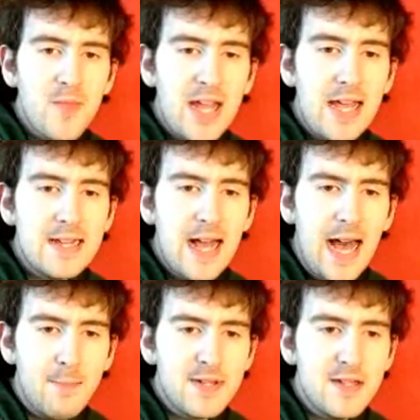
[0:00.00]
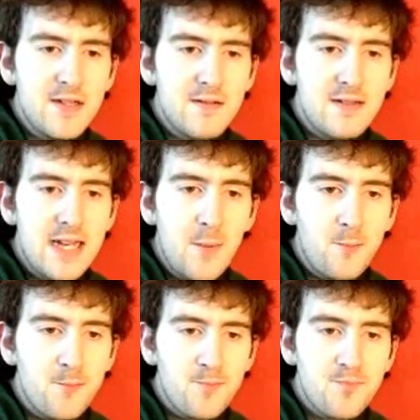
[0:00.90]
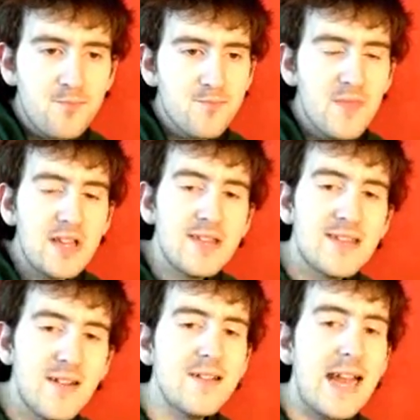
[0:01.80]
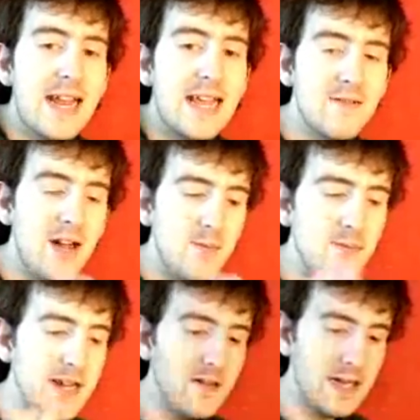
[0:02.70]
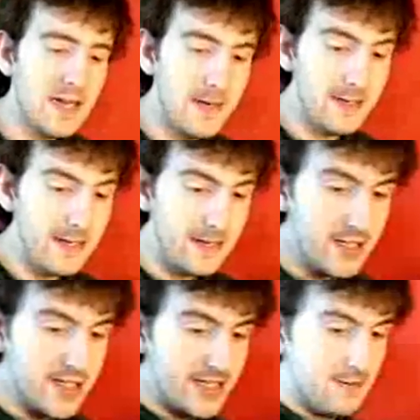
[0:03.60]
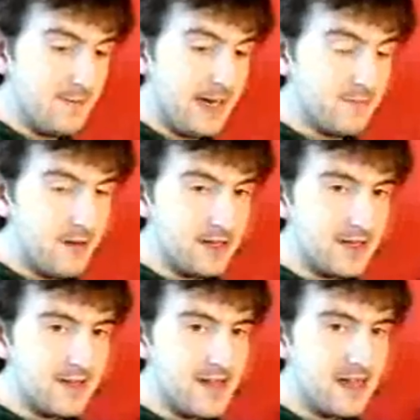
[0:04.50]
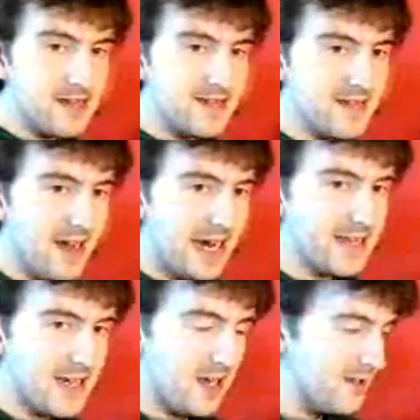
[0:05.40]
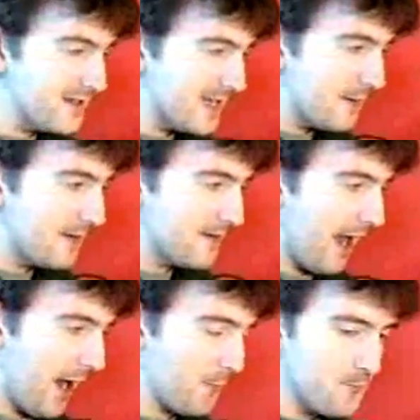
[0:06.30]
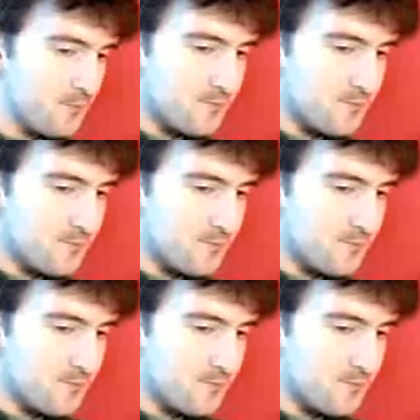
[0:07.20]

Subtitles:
It is absolutely stunning. It's quite brilliant. Look, I mean, the shape of it as well, the design, the colour scheme in that.